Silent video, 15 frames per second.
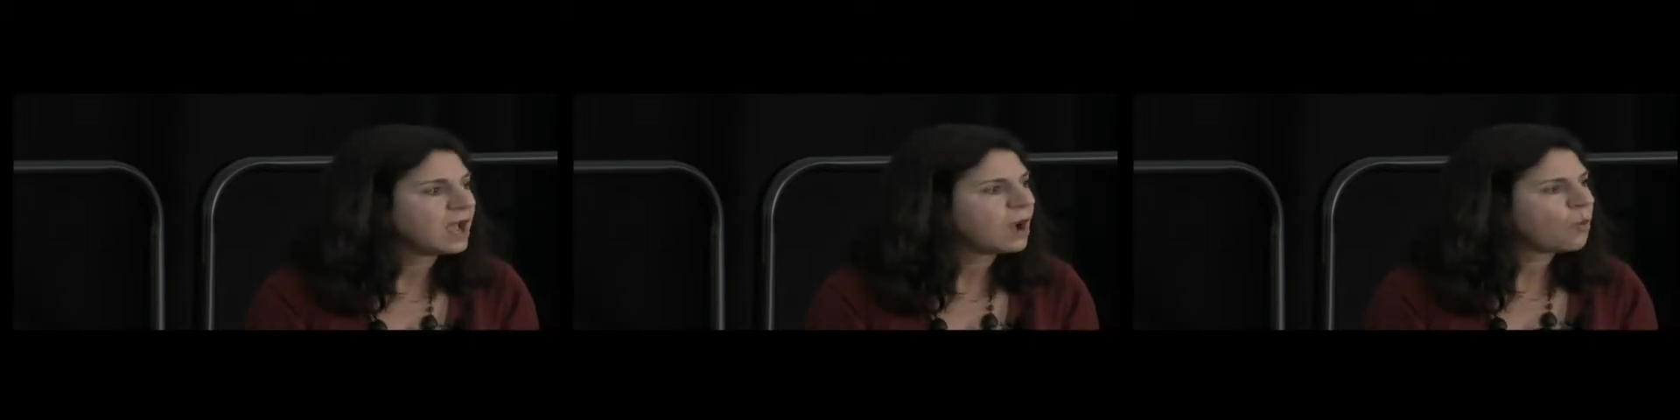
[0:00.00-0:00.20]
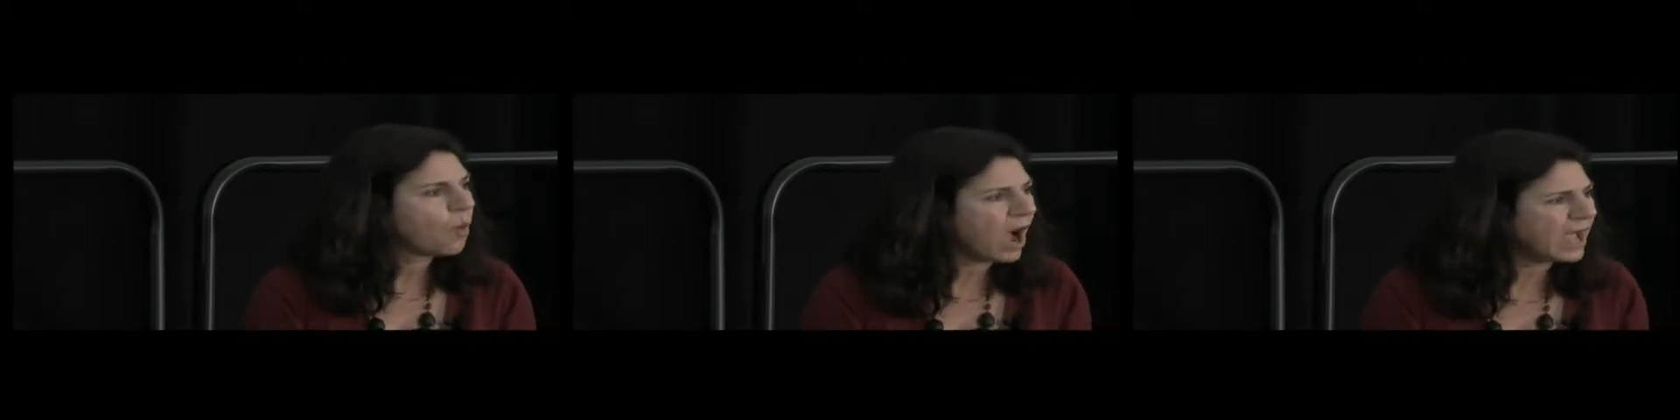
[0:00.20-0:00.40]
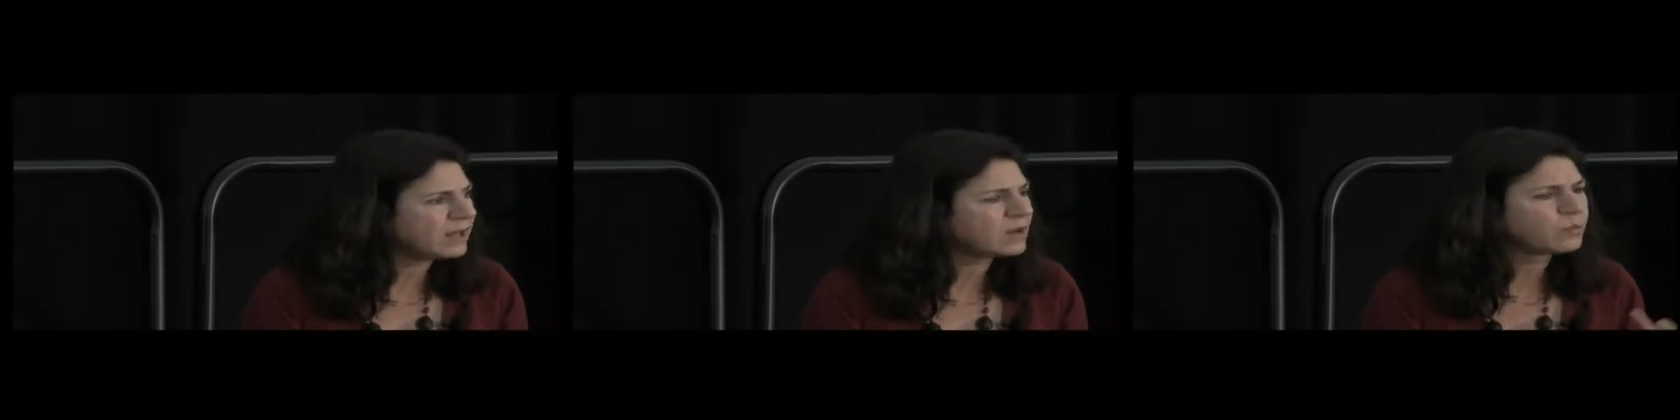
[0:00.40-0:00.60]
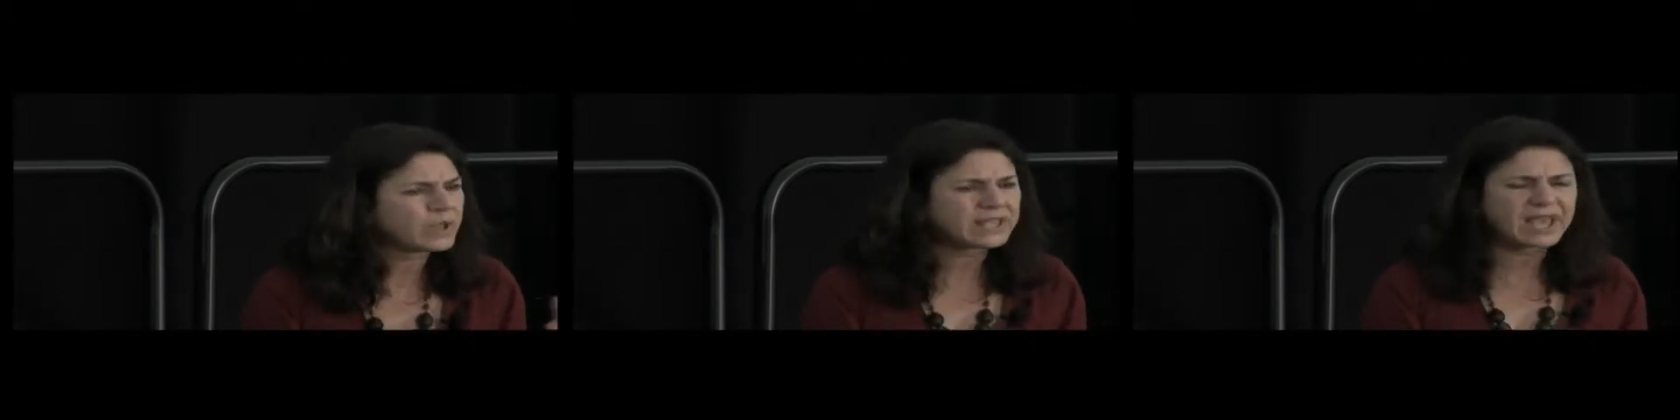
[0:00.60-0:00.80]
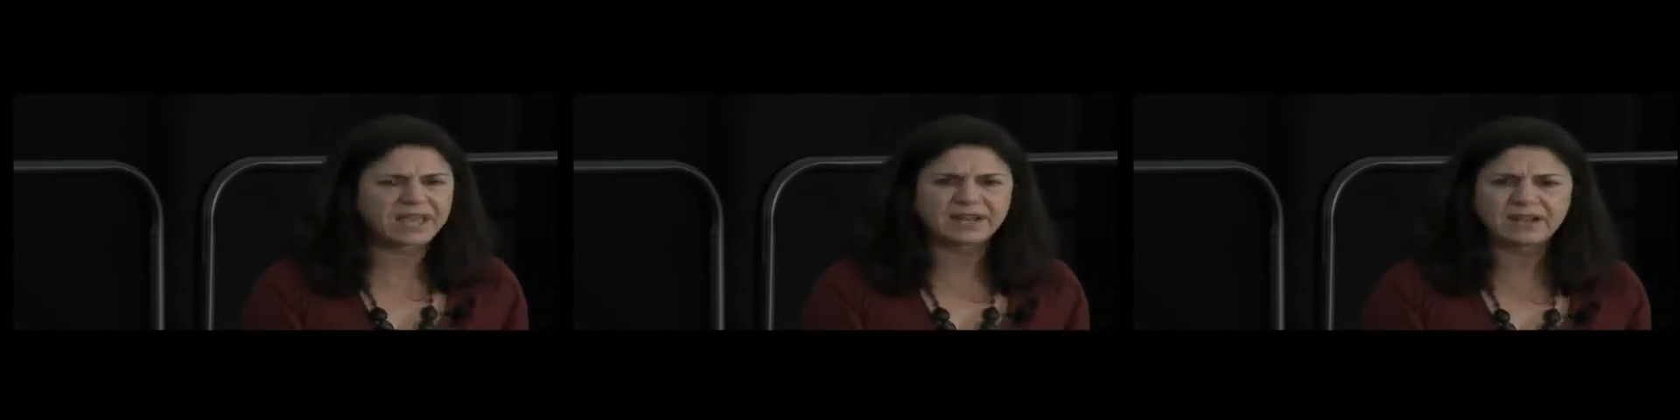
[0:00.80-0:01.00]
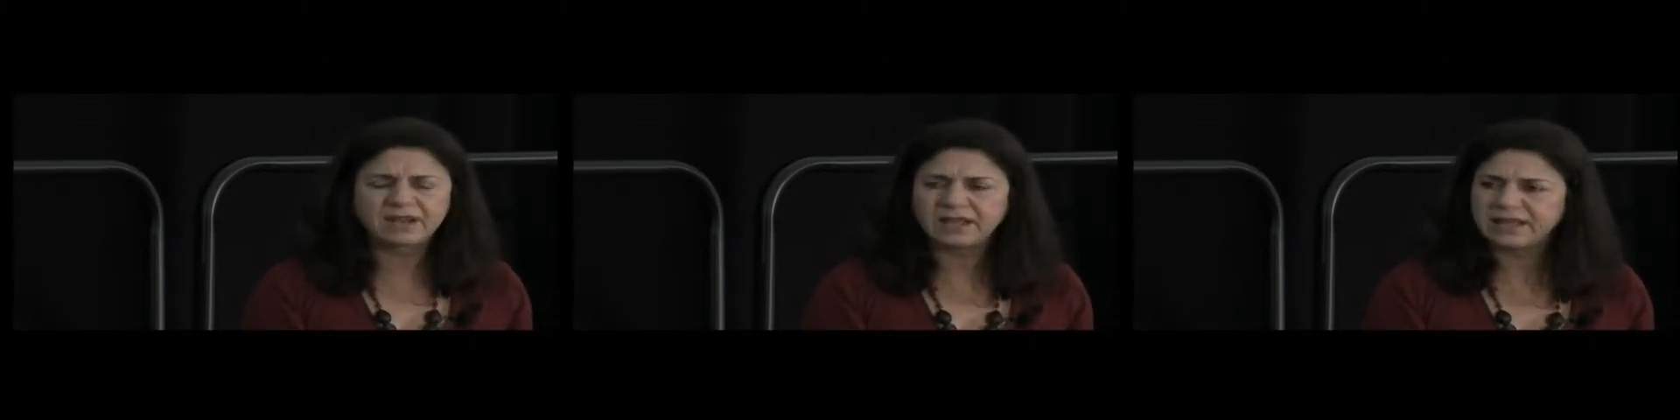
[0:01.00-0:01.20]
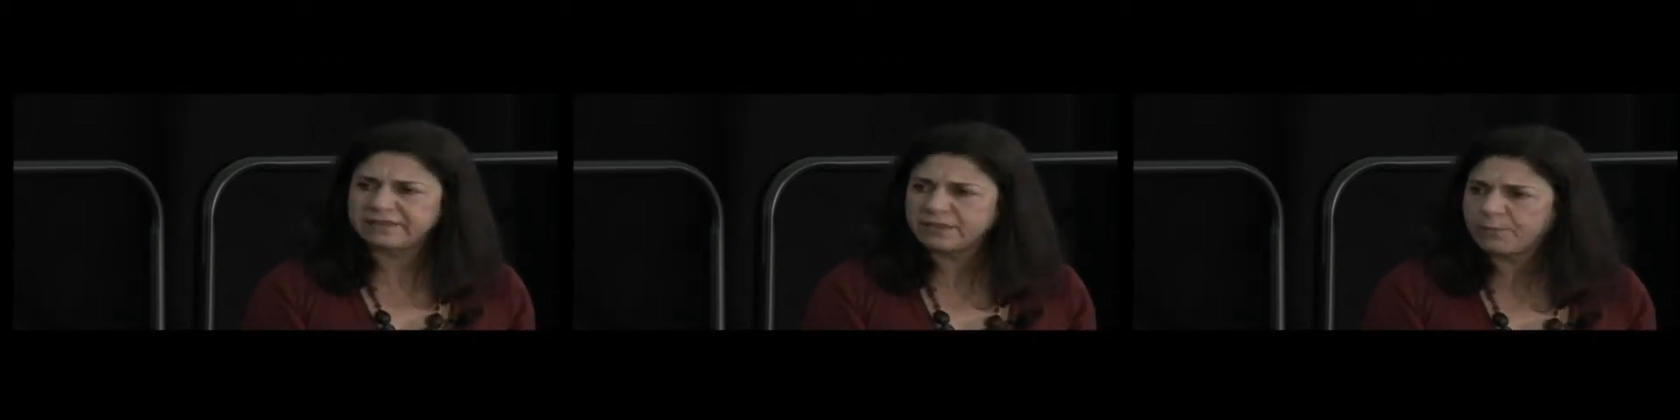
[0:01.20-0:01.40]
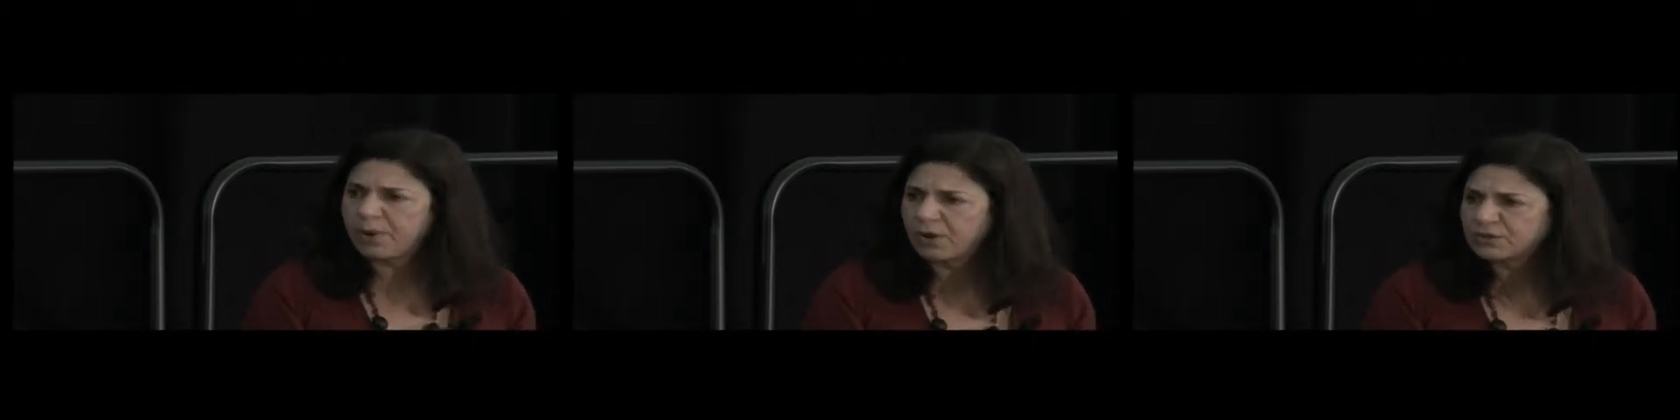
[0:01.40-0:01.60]
Why did we get it in
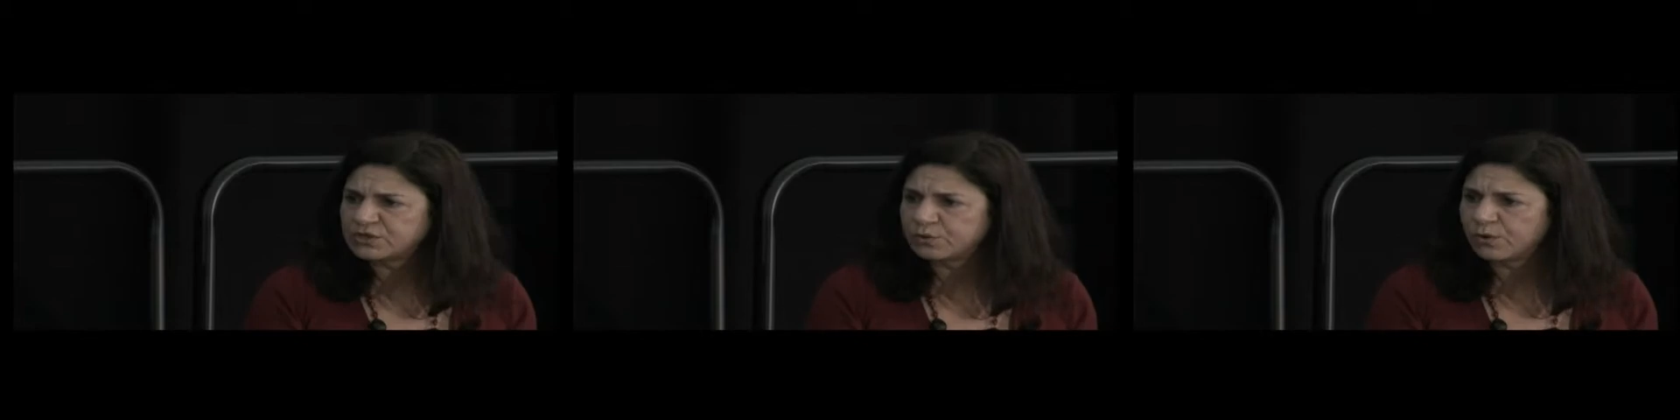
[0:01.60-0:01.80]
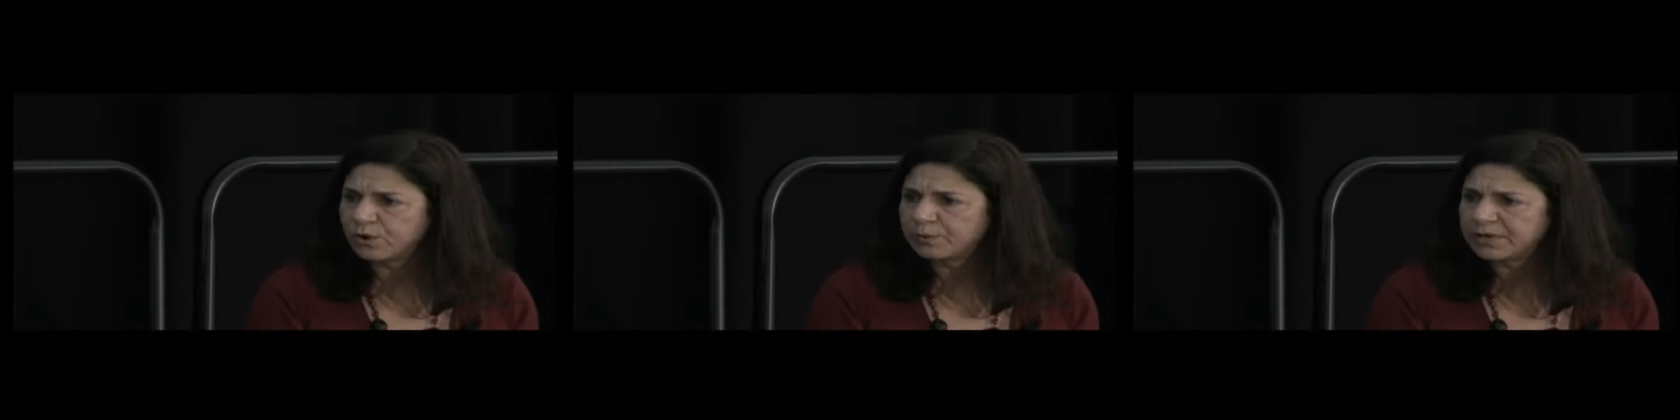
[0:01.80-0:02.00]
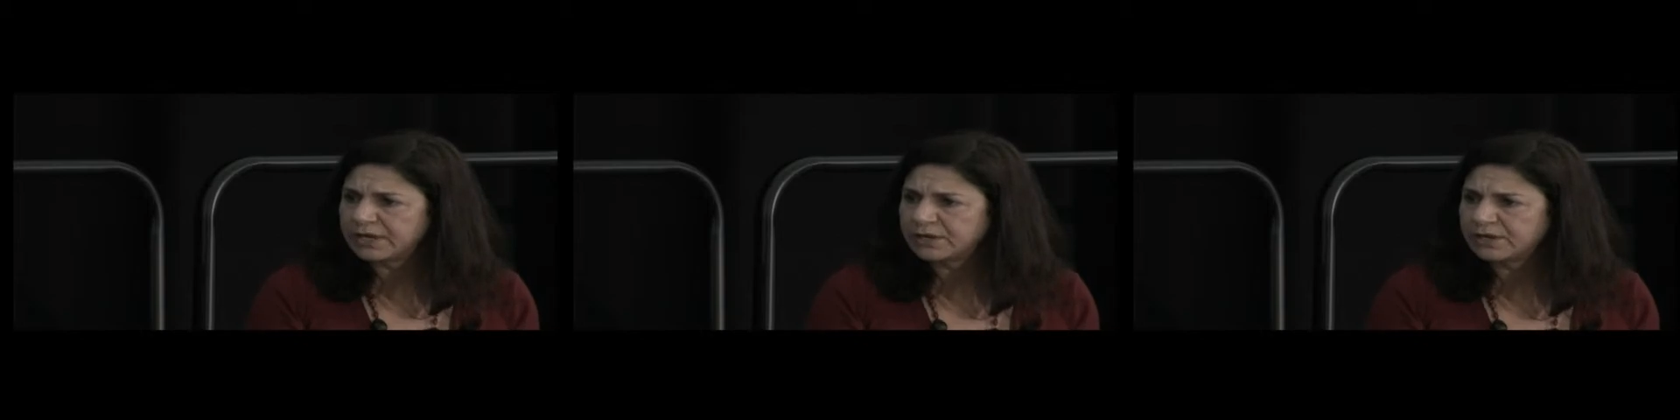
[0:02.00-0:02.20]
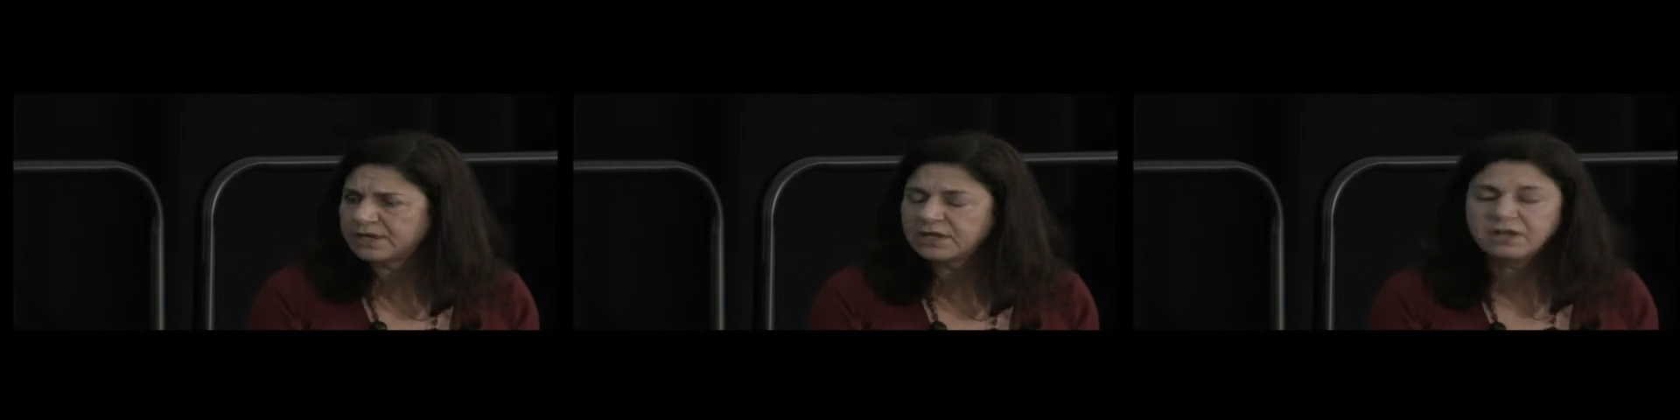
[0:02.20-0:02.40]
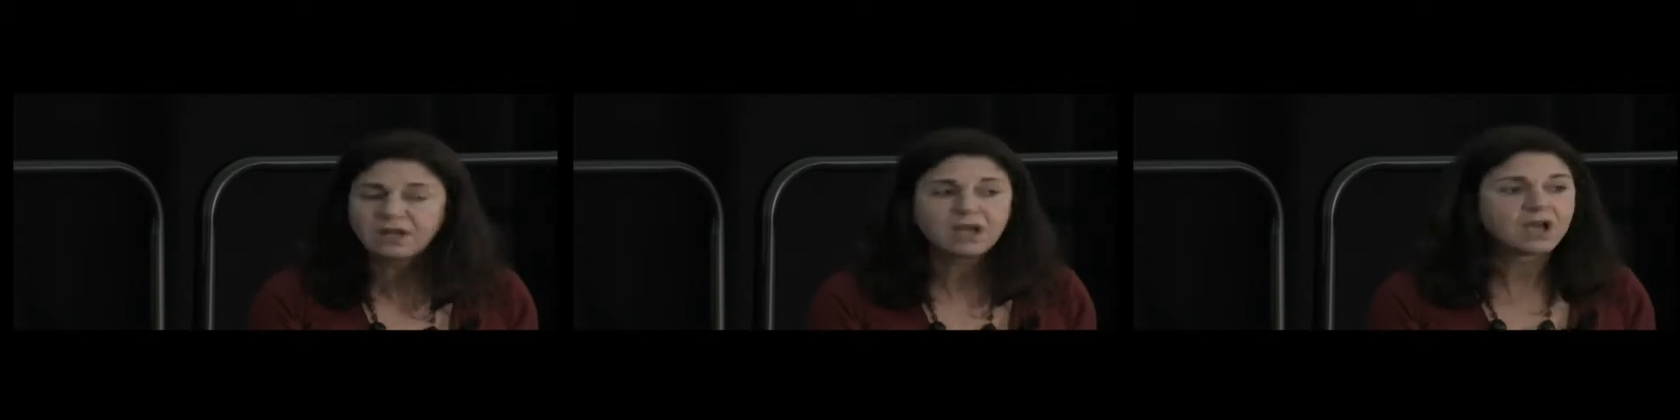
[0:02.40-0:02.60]
the post-war period?